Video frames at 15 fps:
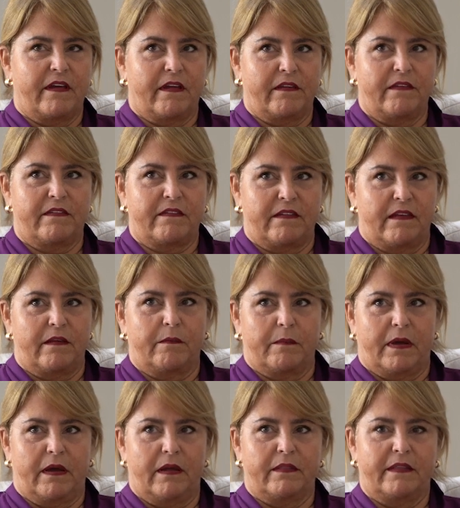a
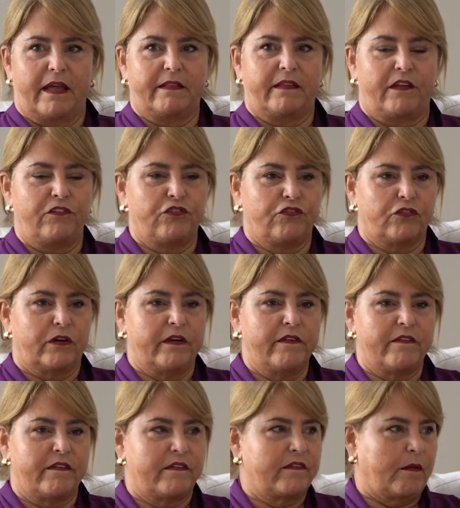stigma that
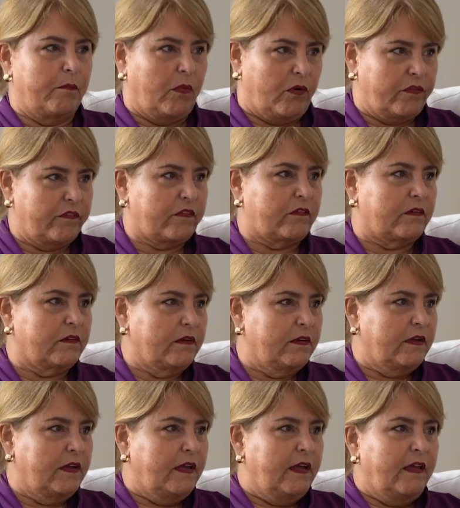insurance is a monster
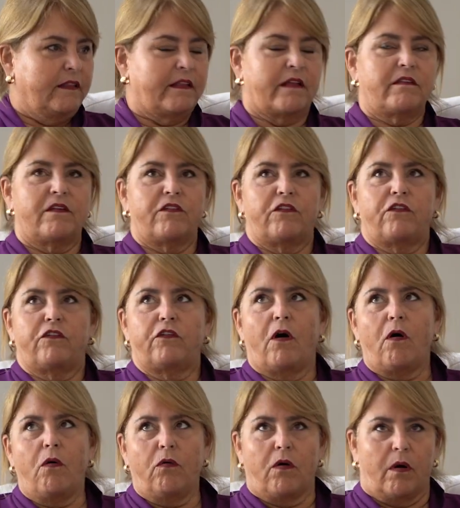that is
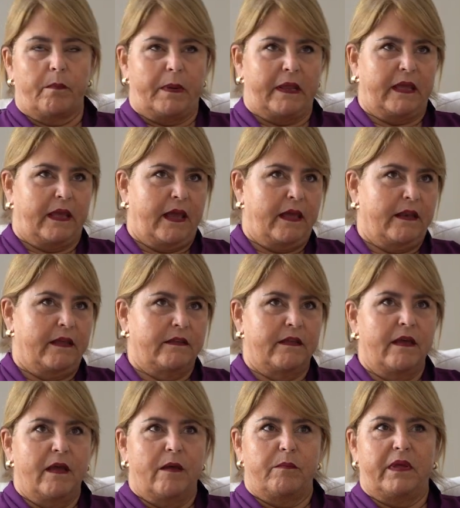so
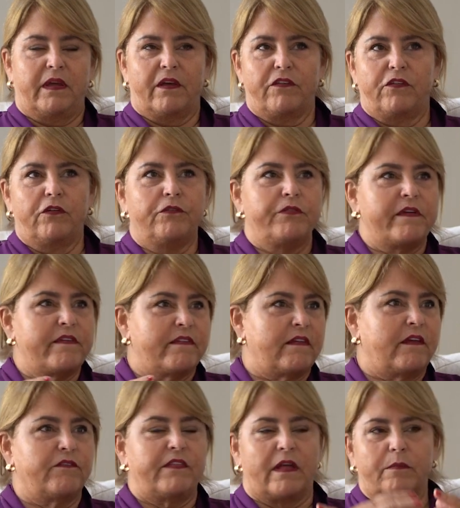complicated because you
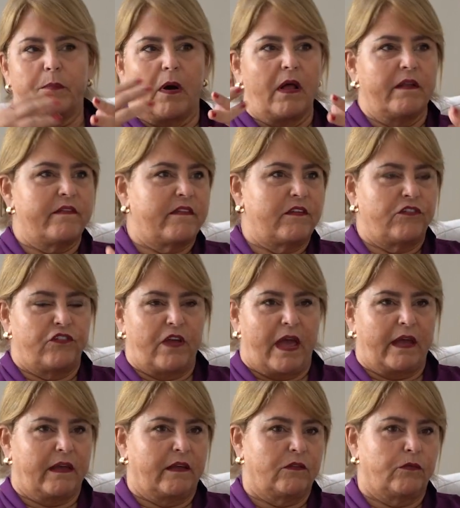receive that policy
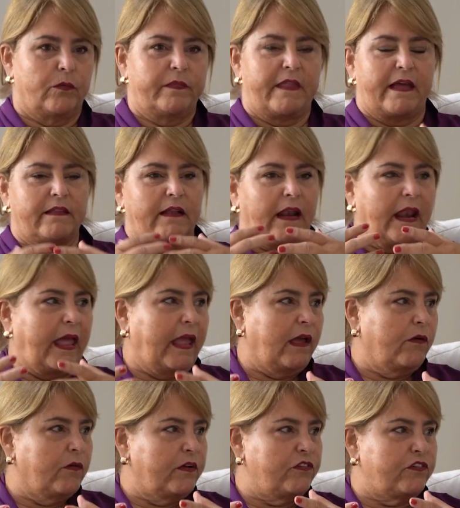jacket with that
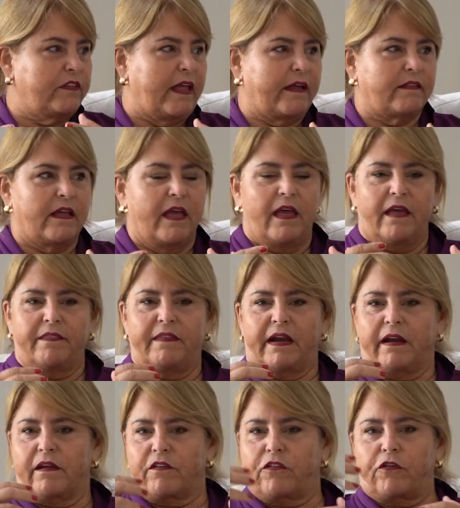language that there
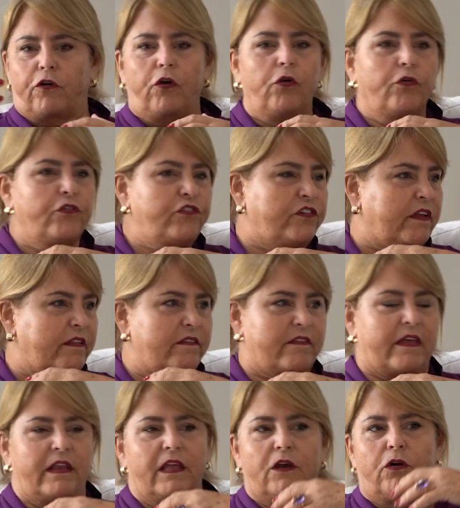are exclusions
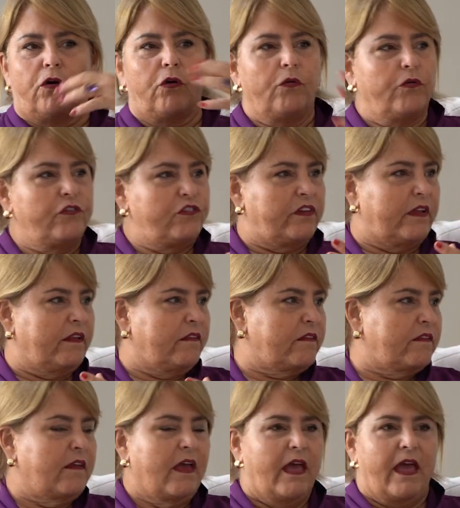and
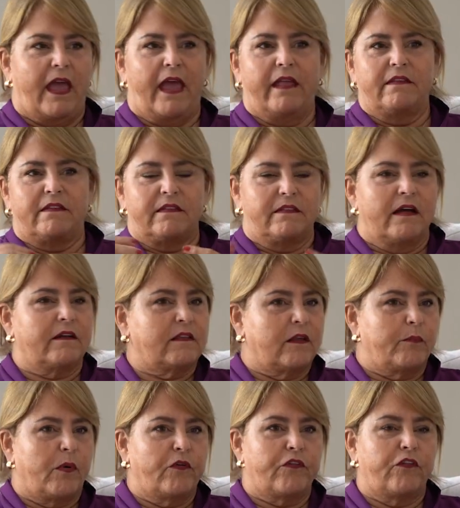inclusions and
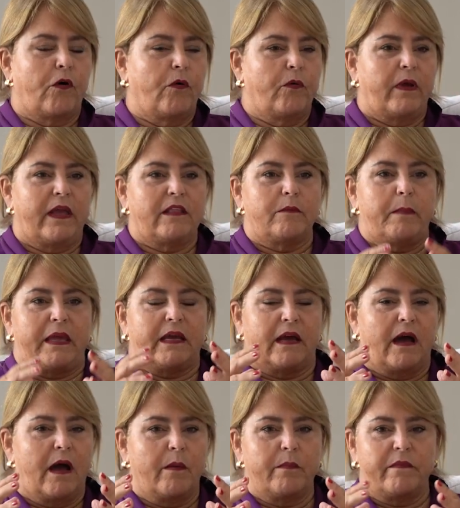deductibles. So it
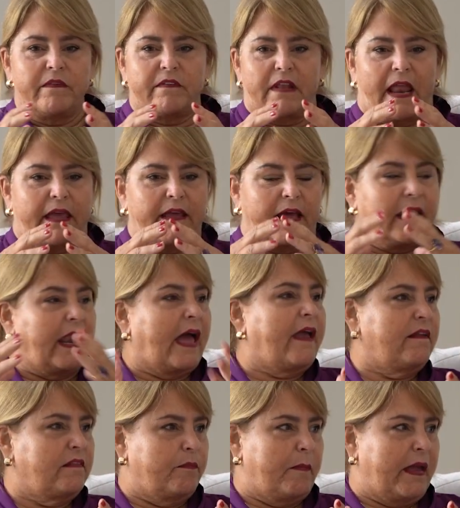becomes like a
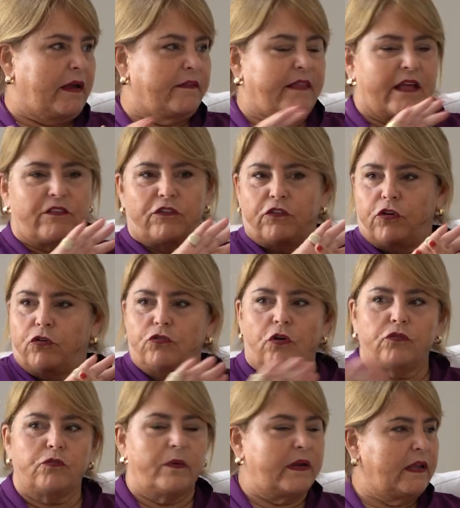nightmare that you
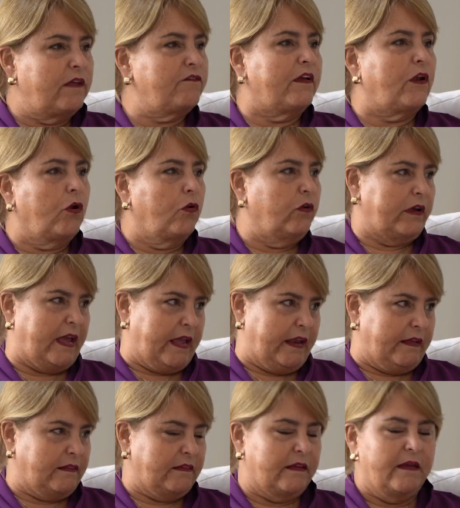don't want to even look at
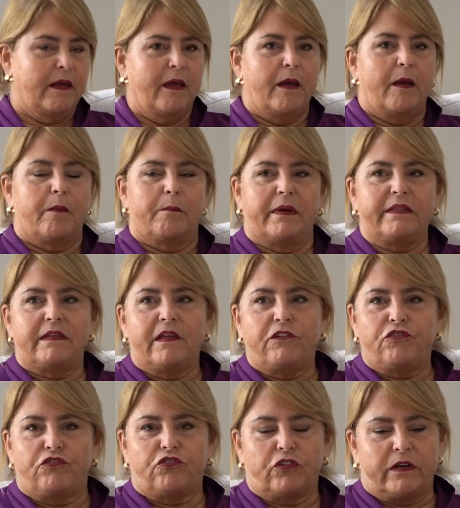it. Mm-hmm. But
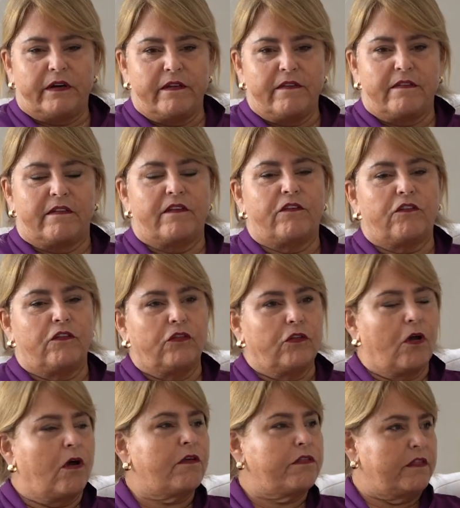insurance is
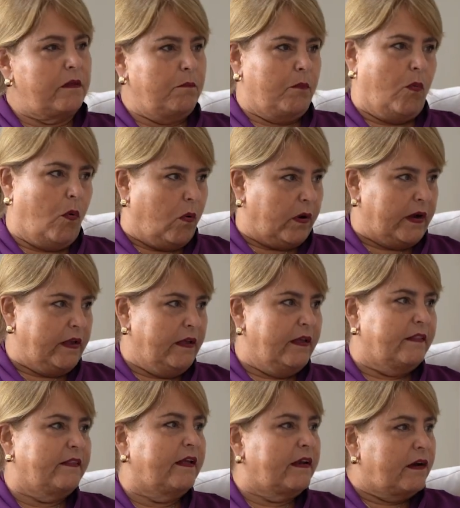nothing more
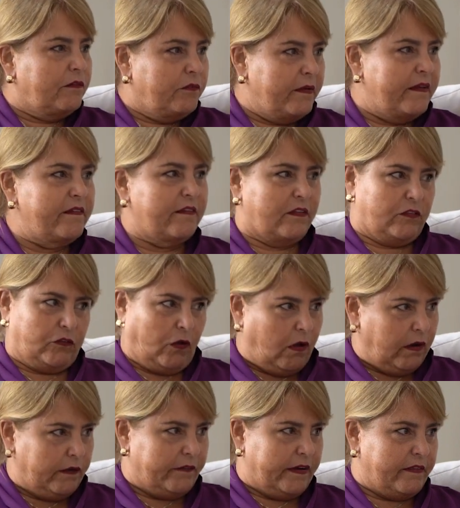than a risk
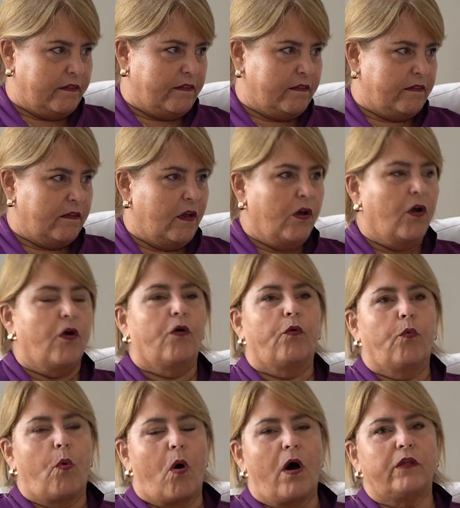tolerance.
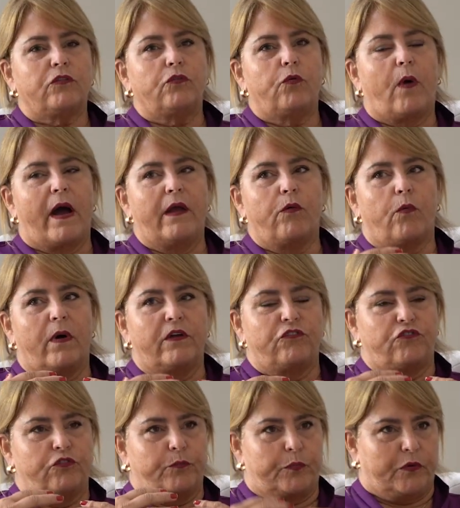What do I want
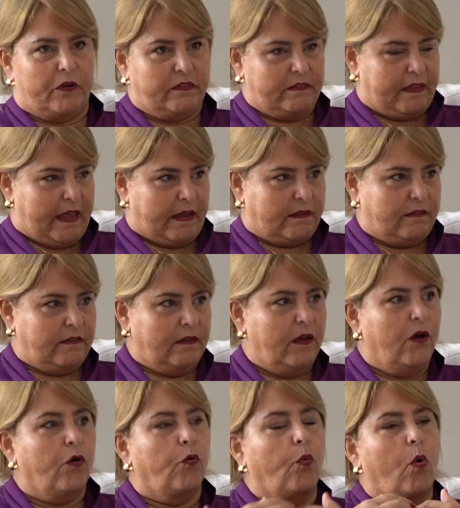to protect?
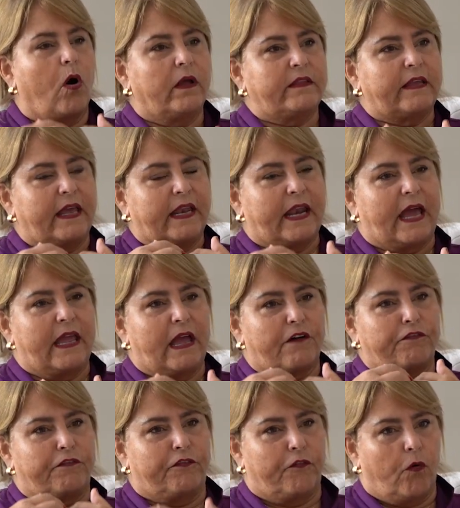What can I
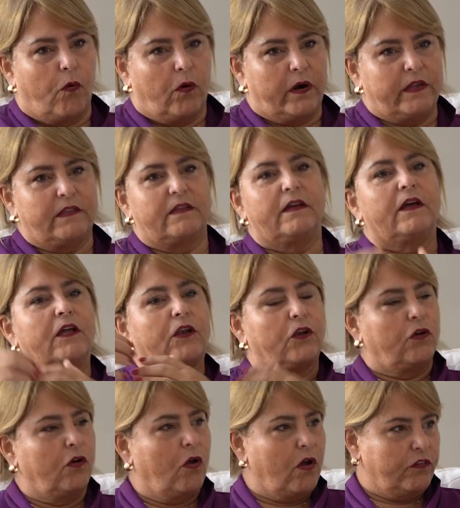afford
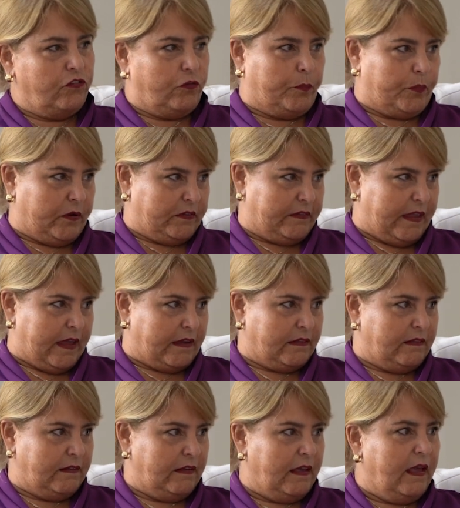not to
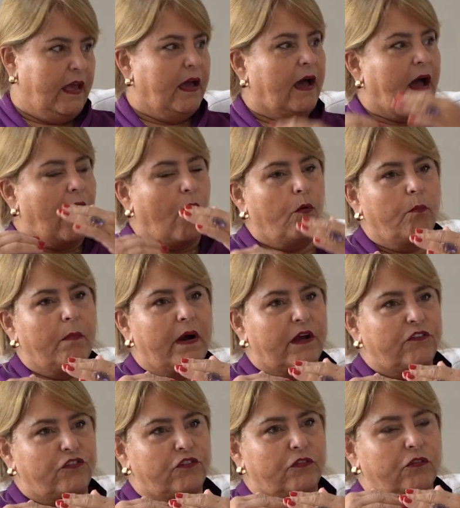protect? How
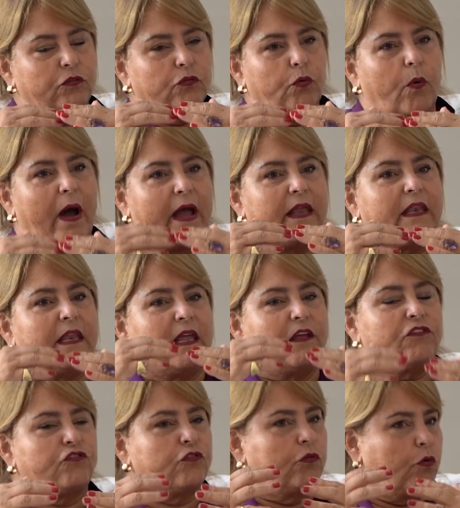much do I
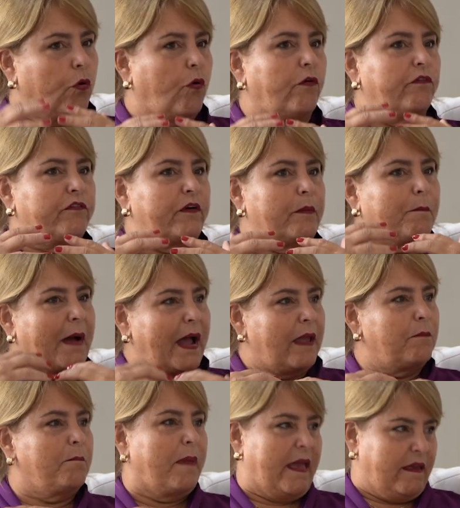need to cover
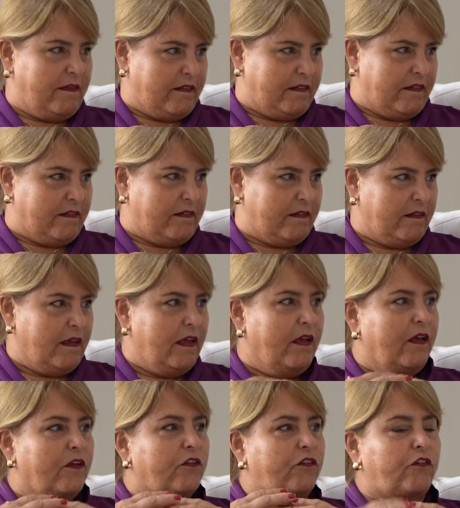my bases?
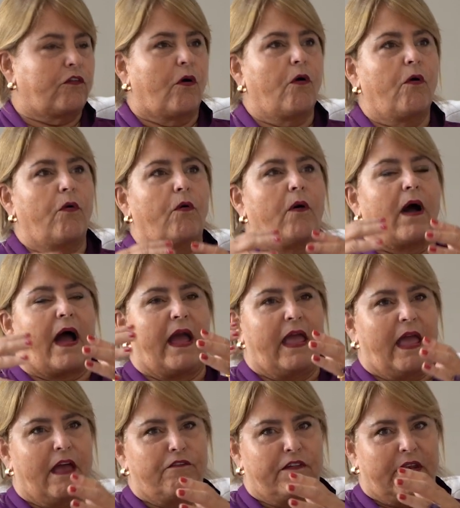So I
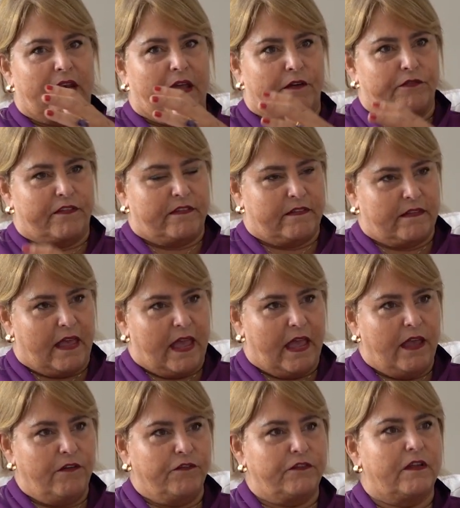have enough
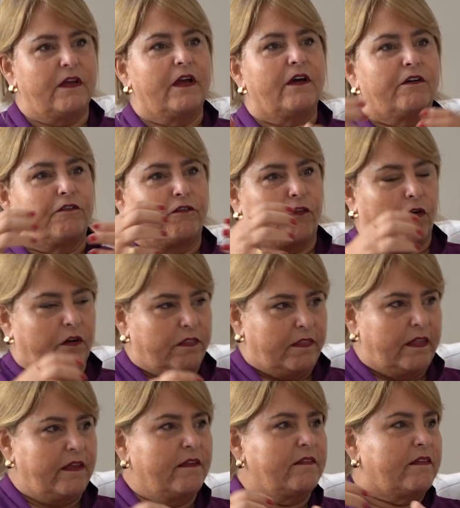saved for
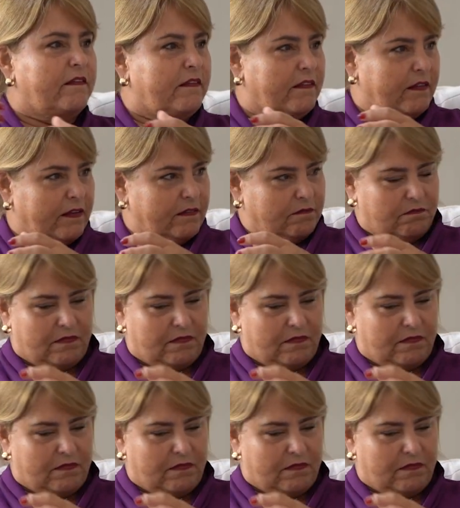this